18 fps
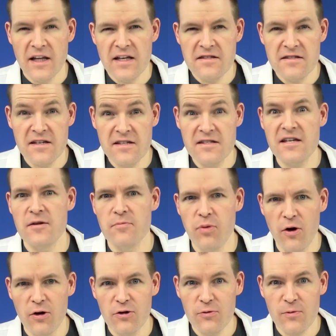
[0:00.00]
lenses in
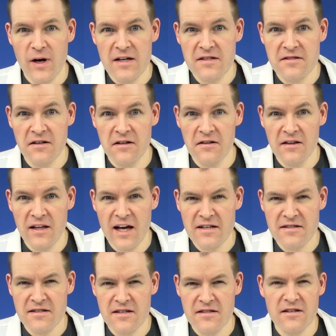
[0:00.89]
polarized
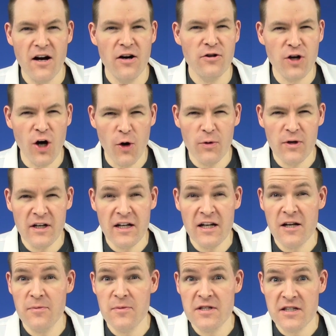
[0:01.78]
sunglasses are coated
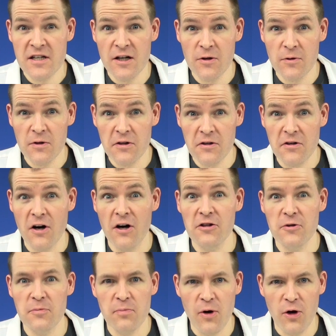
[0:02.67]
in a material
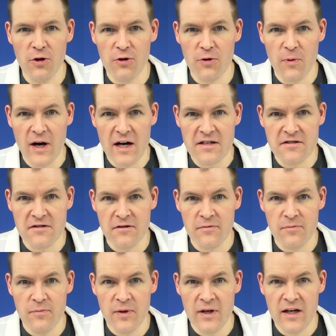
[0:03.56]
called a
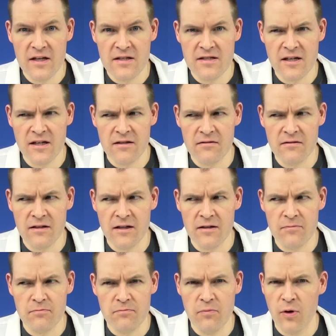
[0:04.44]
polarizer, because it,
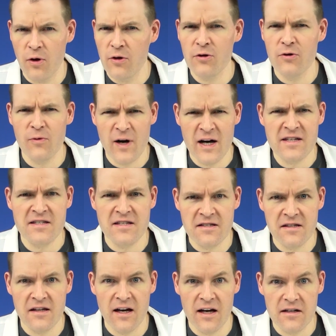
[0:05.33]
it
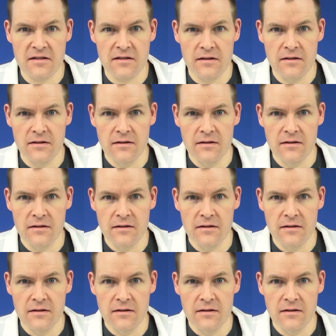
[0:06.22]
polarizes light.